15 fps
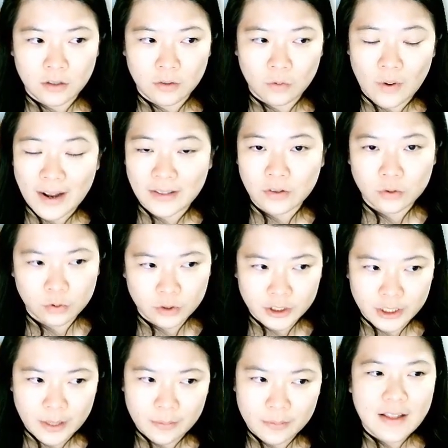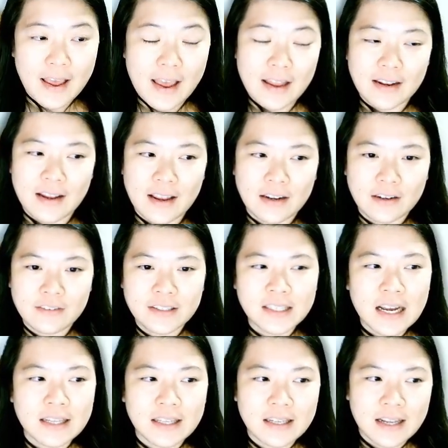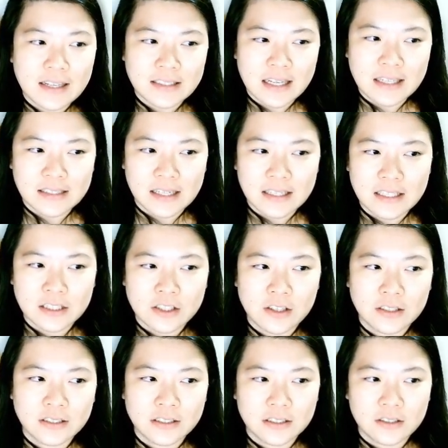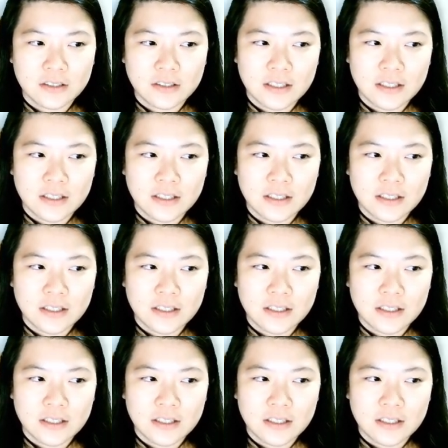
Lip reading: 1, 2 shape. And the reason I think that is less likely is because